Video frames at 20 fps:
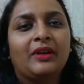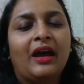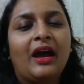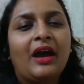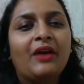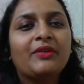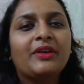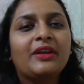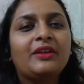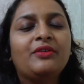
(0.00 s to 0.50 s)

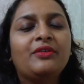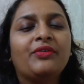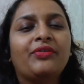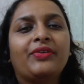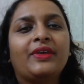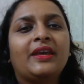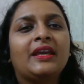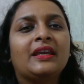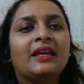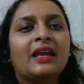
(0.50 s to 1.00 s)
How can you
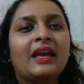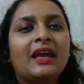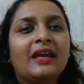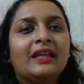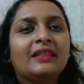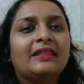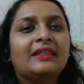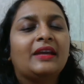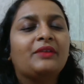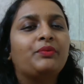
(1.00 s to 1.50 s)
think
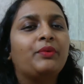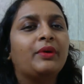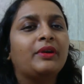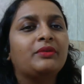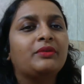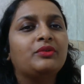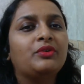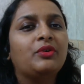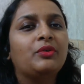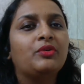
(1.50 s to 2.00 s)
that
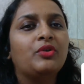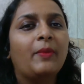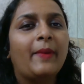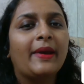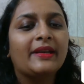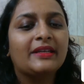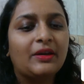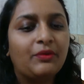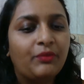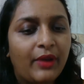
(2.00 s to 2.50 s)
no
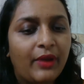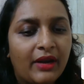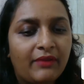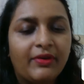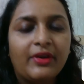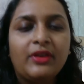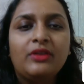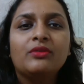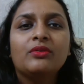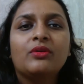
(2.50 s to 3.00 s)
matter
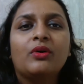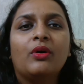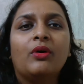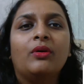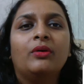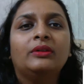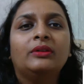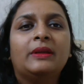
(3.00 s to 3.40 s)
wherever you go,